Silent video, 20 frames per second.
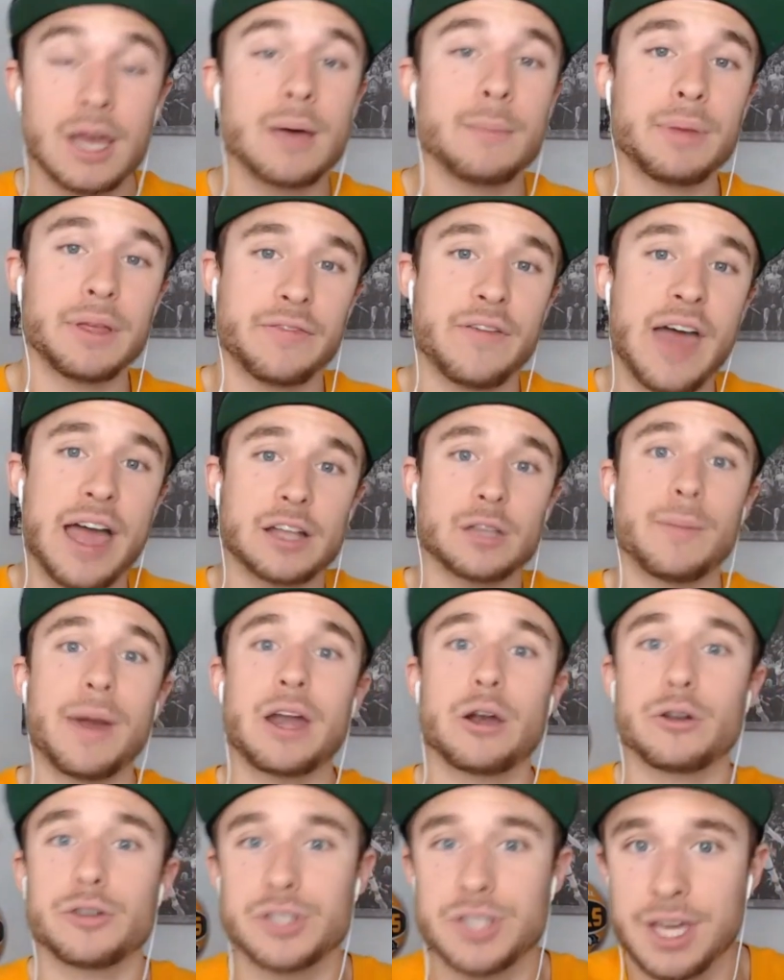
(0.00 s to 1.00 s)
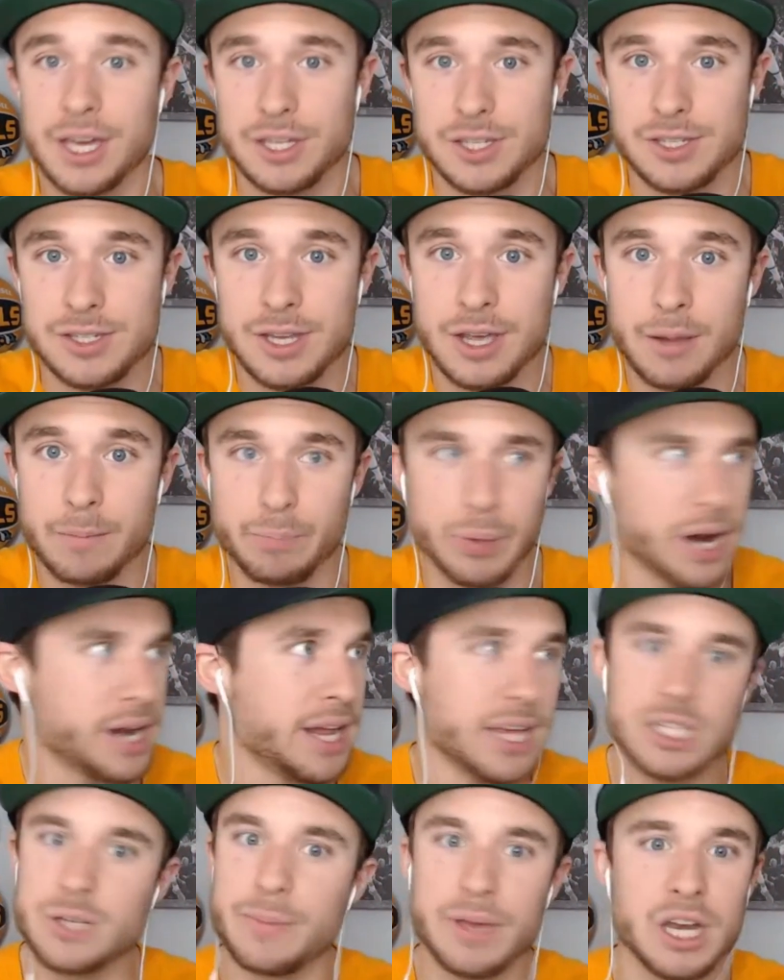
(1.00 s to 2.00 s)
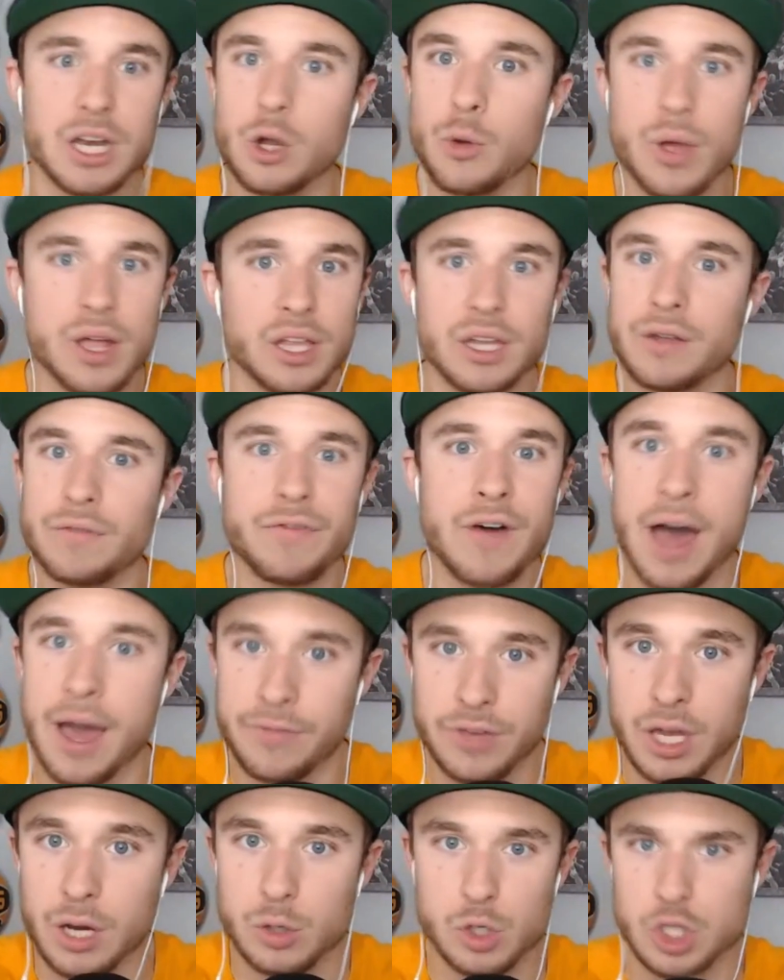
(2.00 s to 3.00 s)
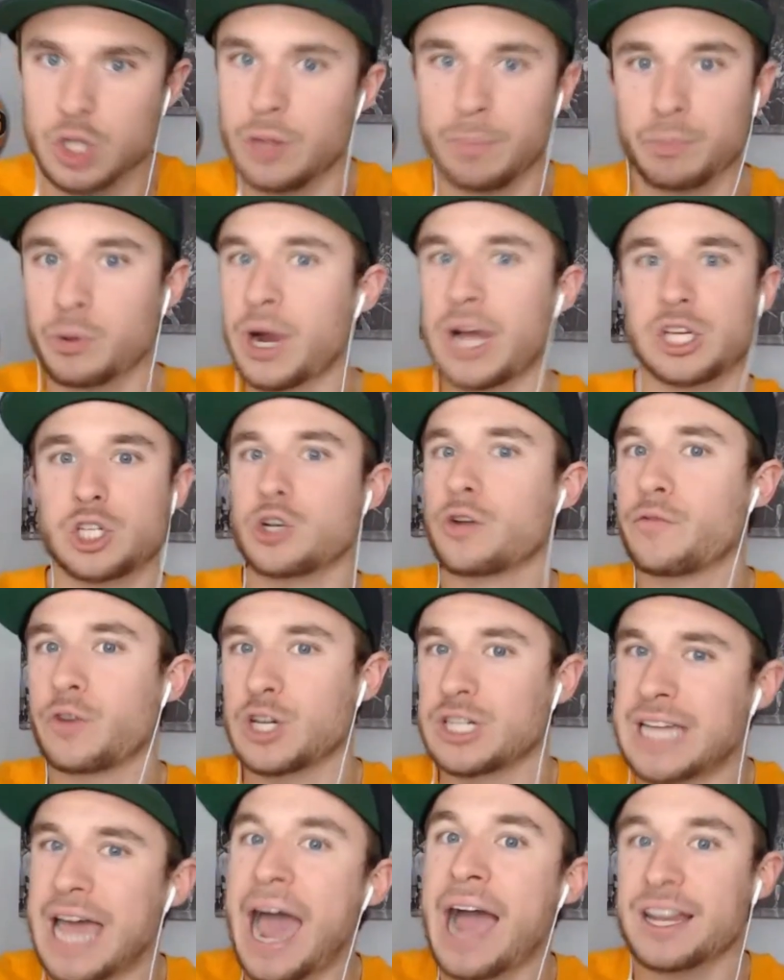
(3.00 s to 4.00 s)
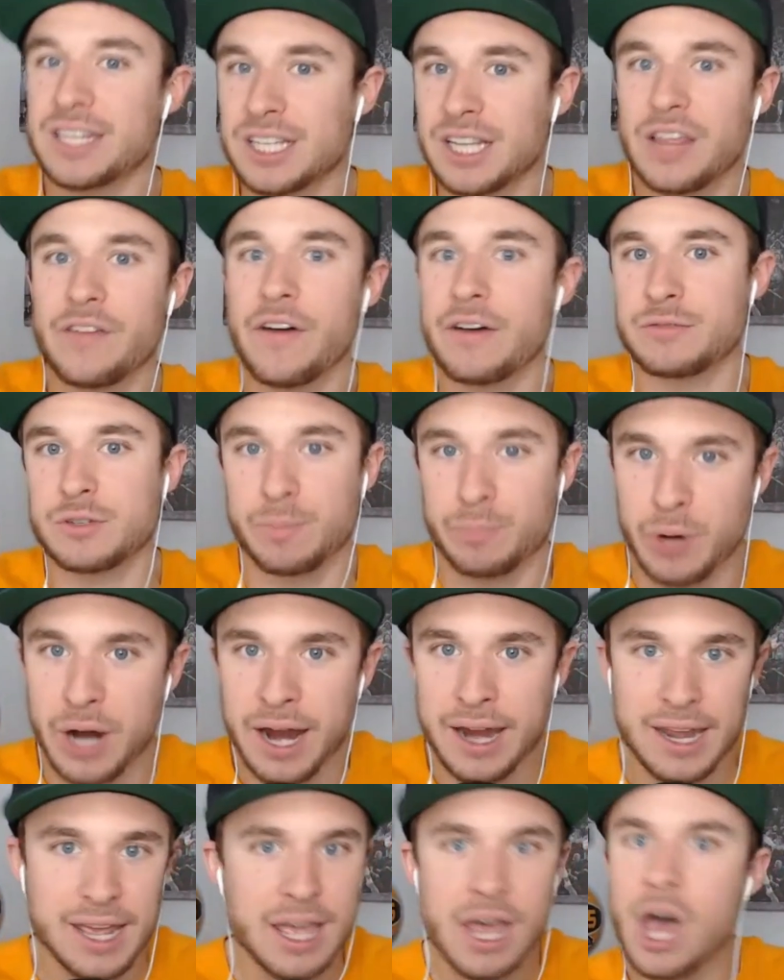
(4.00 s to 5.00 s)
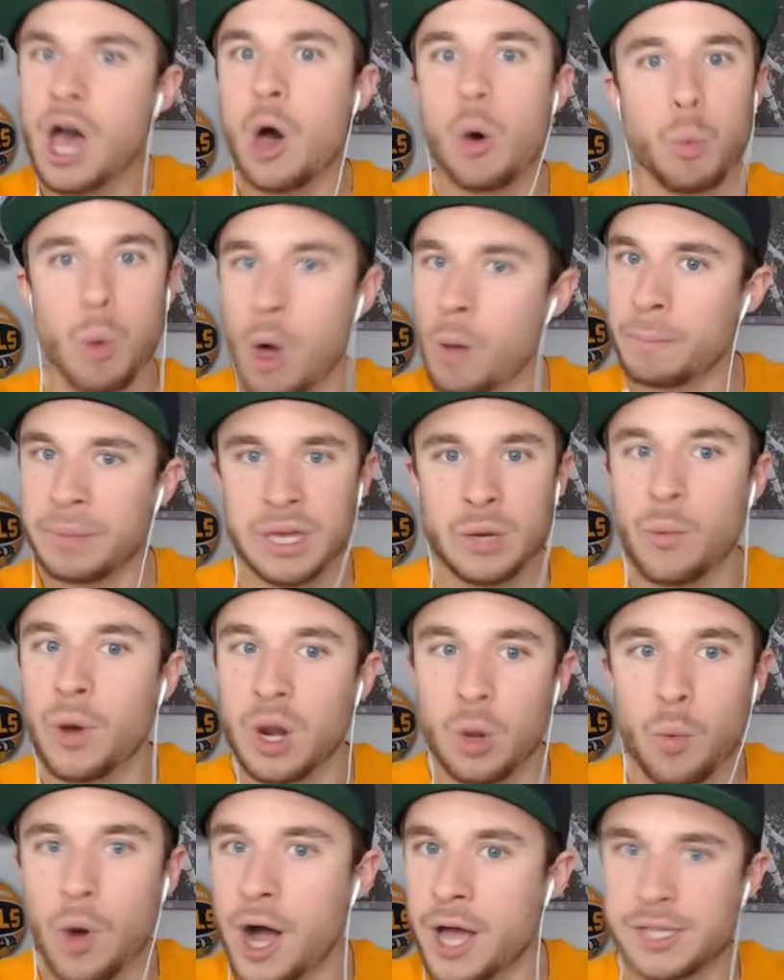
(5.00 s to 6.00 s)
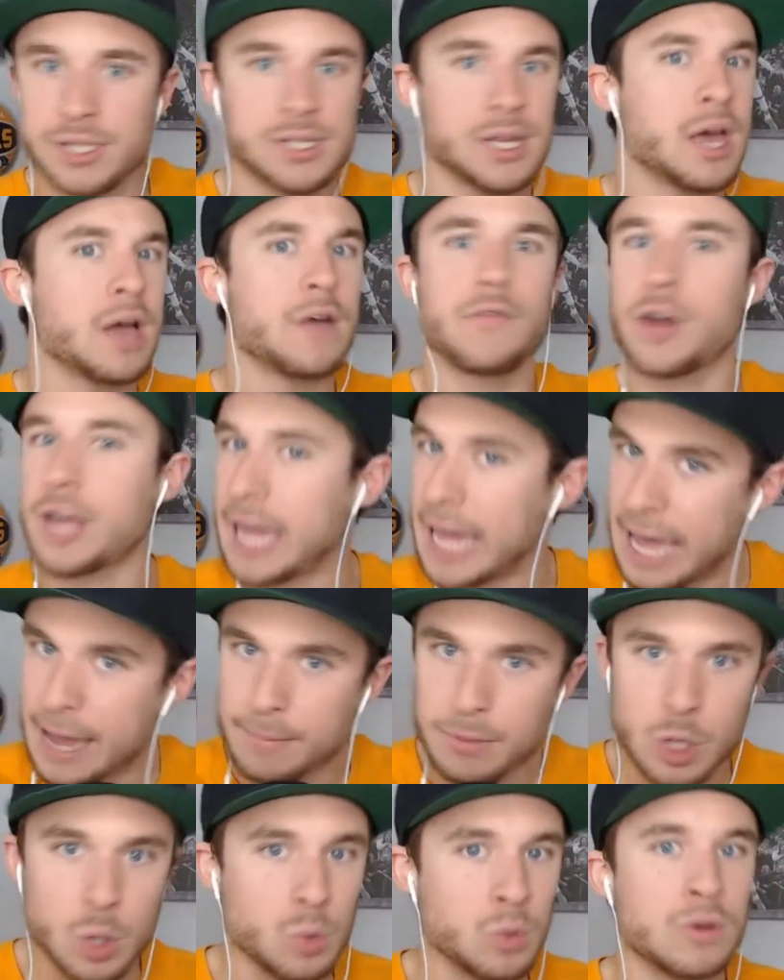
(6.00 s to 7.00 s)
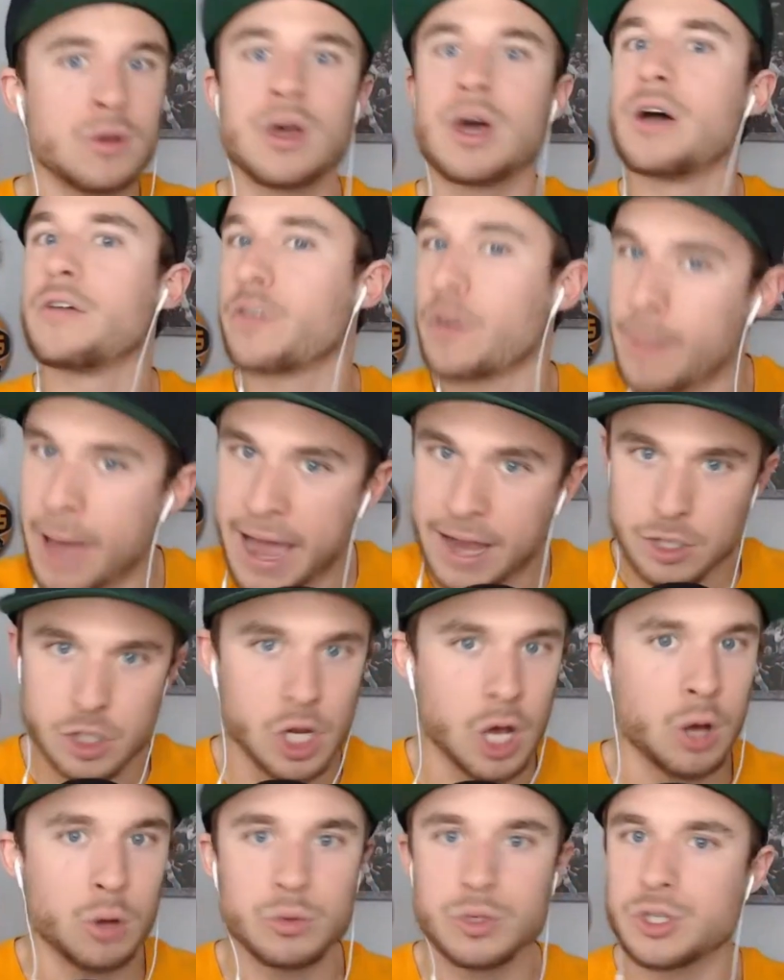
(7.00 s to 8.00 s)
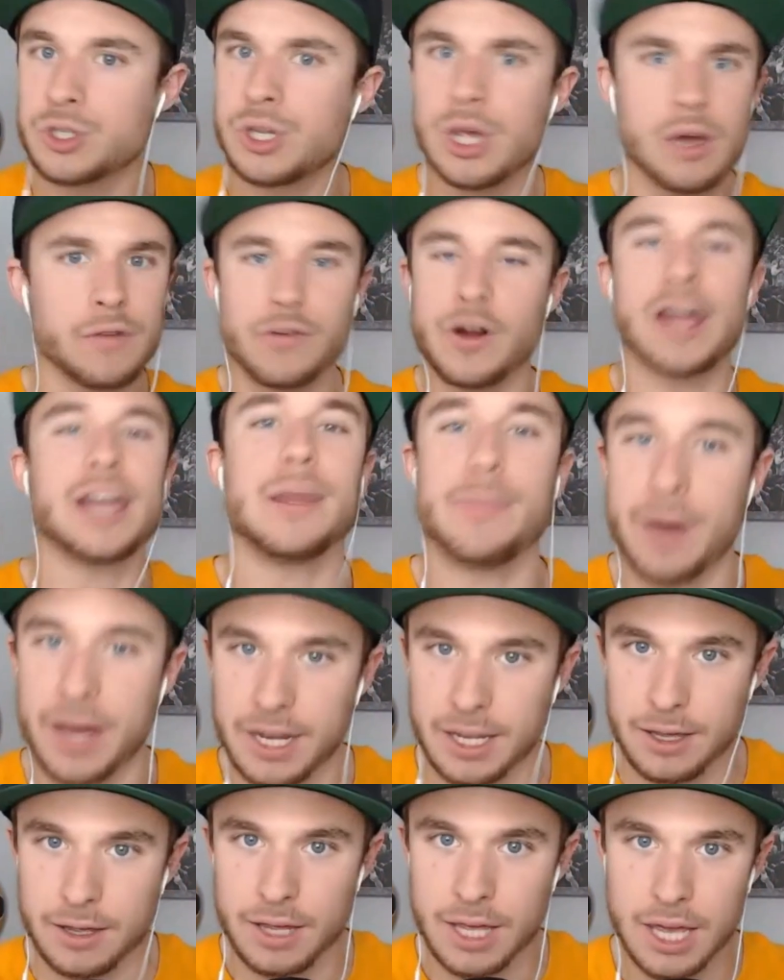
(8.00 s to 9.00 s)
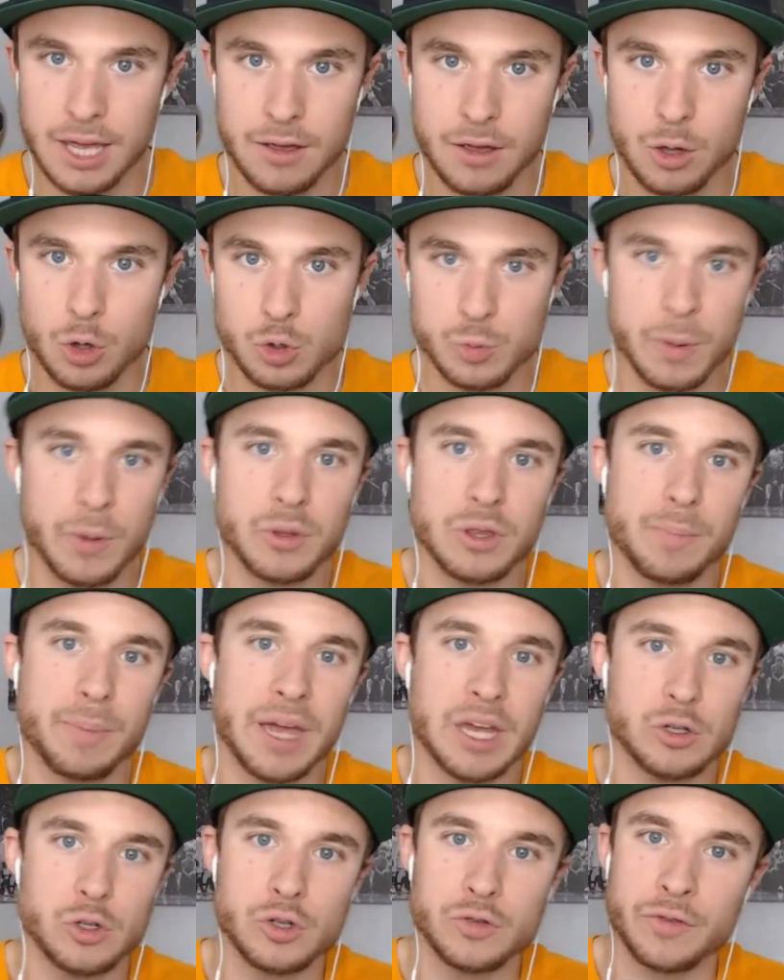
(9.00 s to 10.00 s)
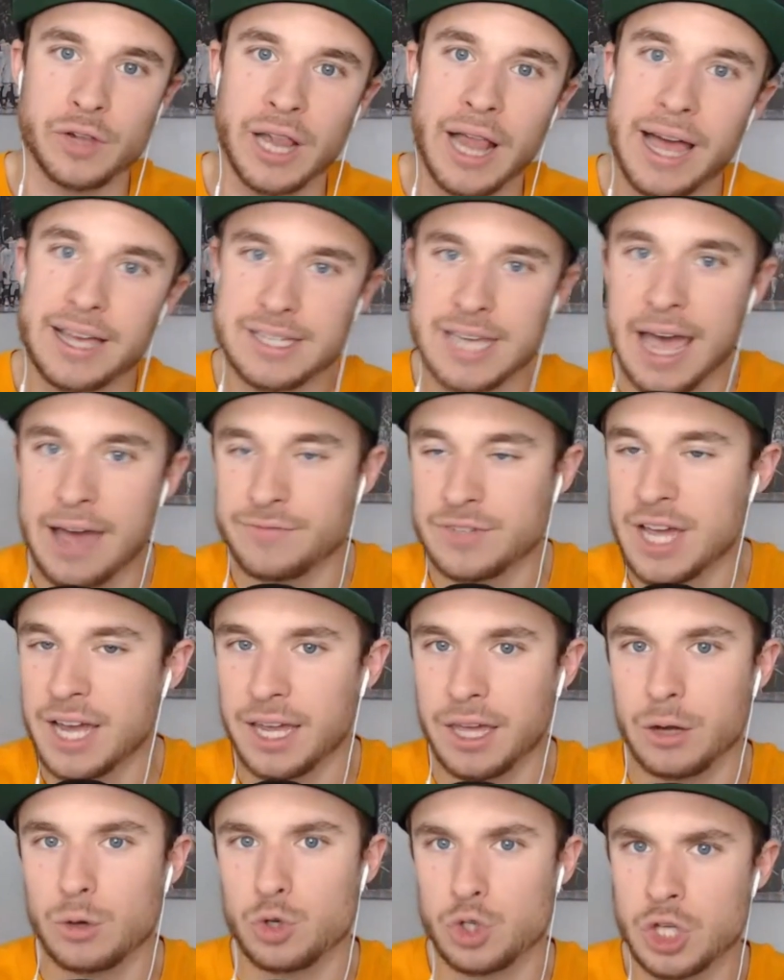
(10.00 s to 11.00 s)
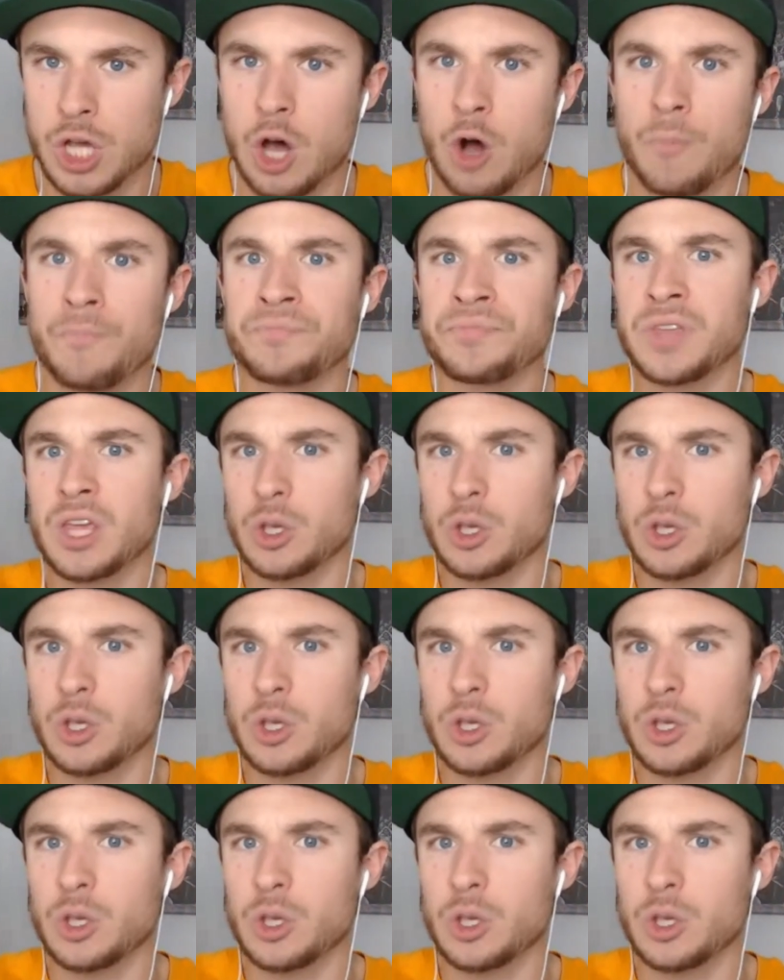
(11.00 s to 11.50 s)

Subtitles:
The fact of the matter is this. Brady hasn't been in New England in 5 years, so the pressure for Dak to live up to Brady won't be what it was for Cam Newton, for Mac Jones, for anybody who's been with the Patriots for the last half decade or so.